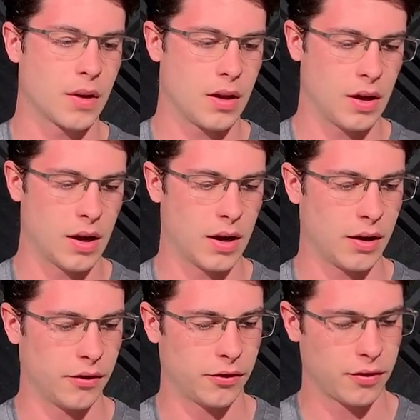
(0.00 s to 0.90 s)
It
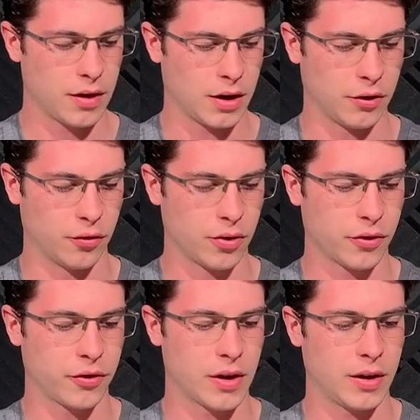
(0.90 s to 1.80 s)
has a drill
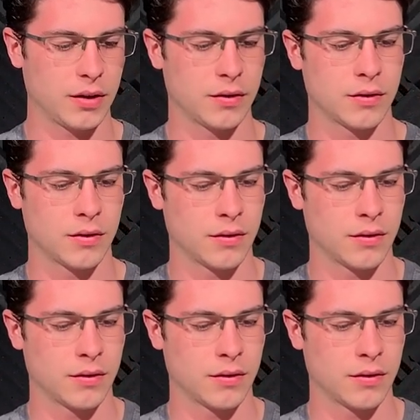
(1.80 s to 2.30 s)
setting